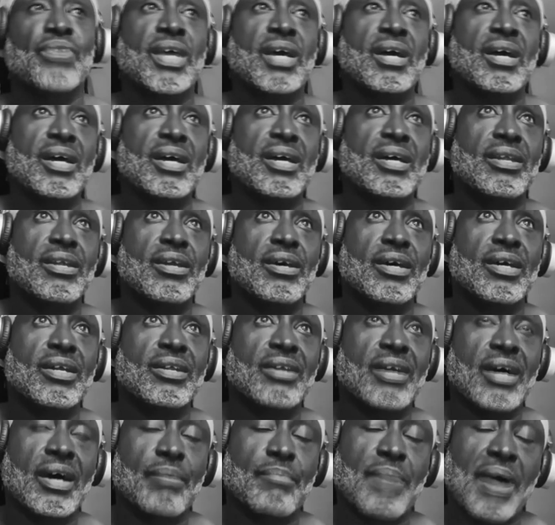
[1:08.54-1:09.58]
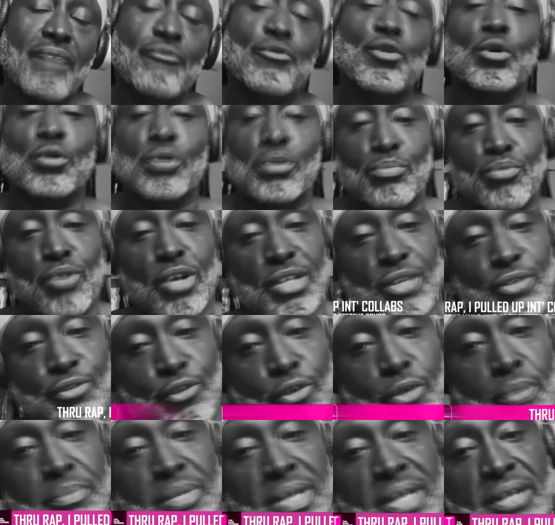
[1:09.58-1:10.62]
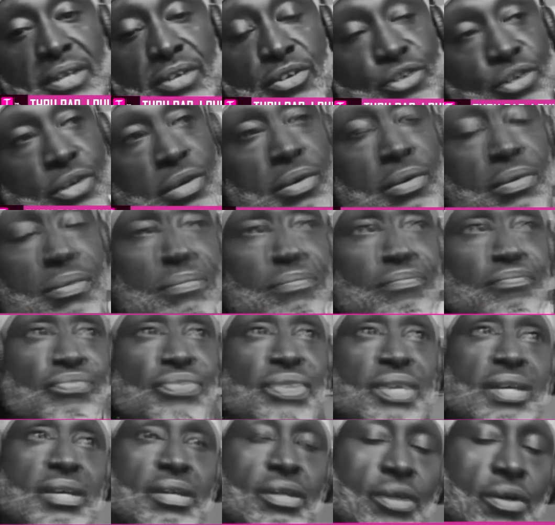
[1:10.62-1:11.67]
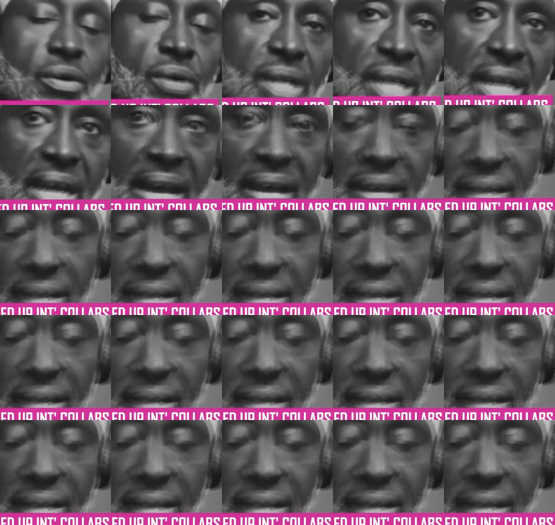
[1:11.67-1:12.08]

And I've known a brother for a minute. So, you know, and I